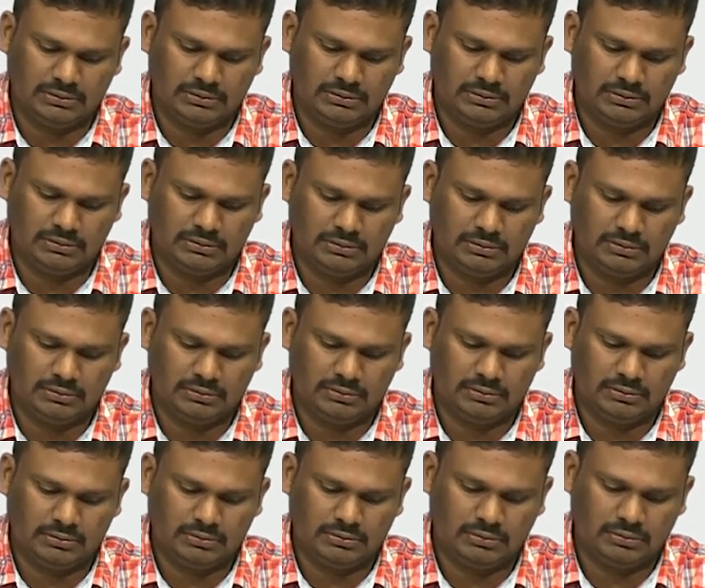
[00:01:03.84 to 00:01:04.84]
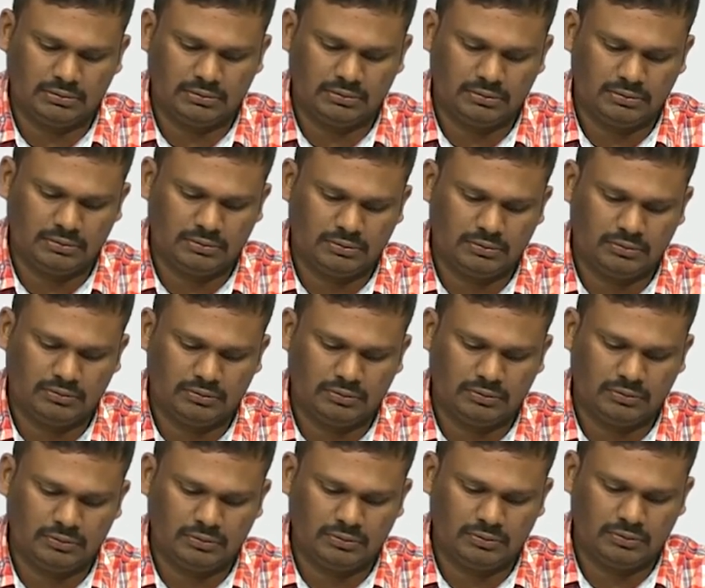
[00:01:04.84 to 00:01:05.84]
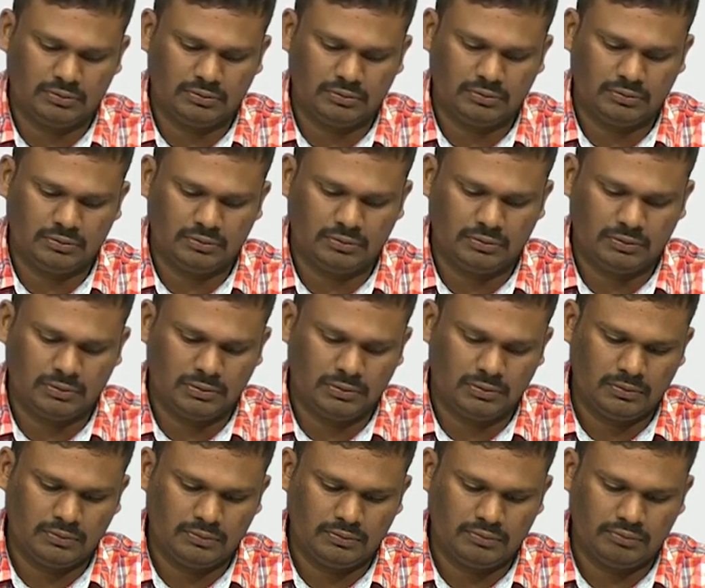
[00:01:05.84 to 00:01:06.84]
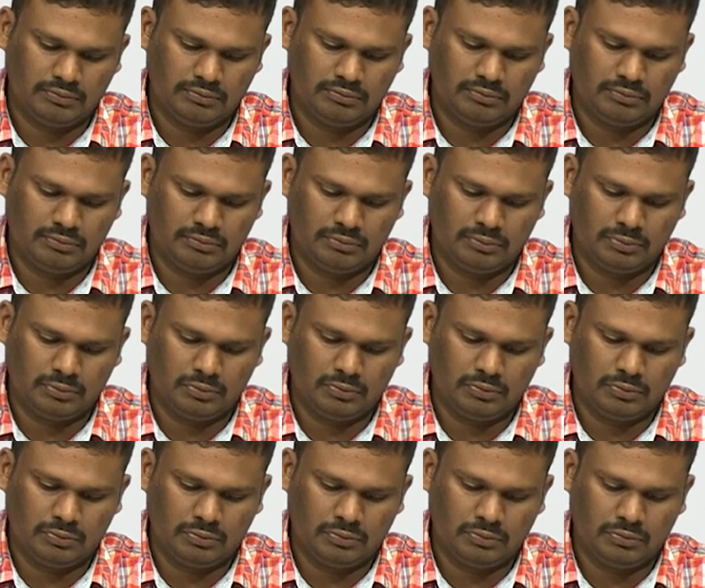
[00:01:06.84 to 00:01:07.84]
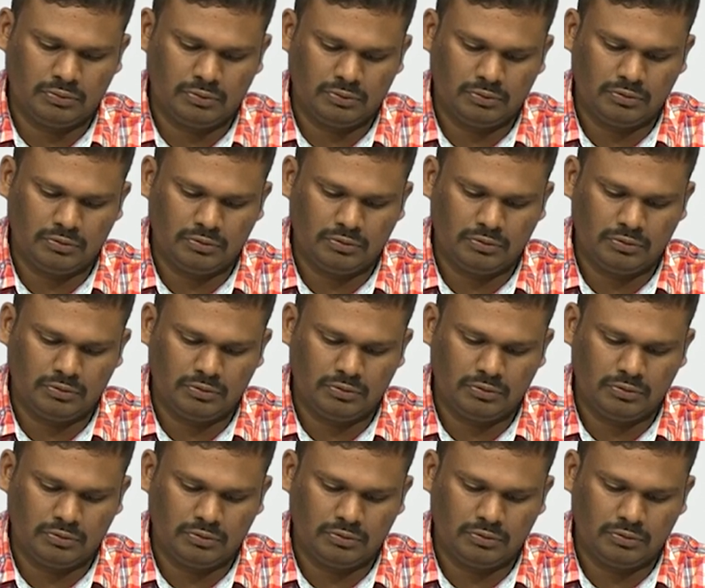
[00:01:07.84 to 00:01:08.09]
[no speech]